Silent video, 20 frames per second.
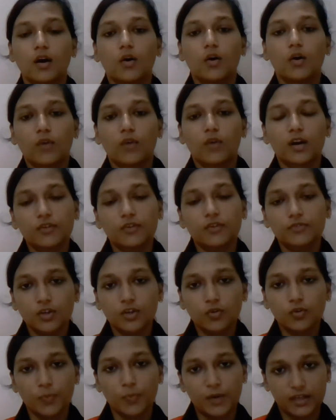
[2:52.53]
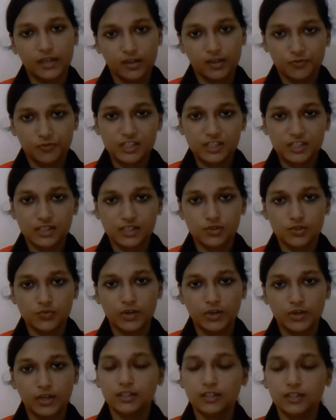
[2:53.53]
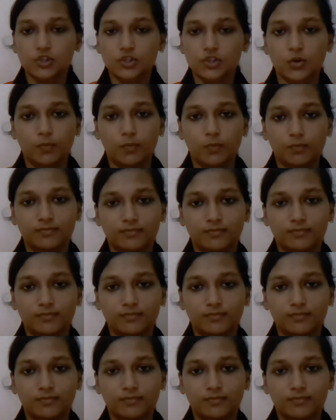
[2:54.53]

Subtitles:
One of the Roman innovations were the dome.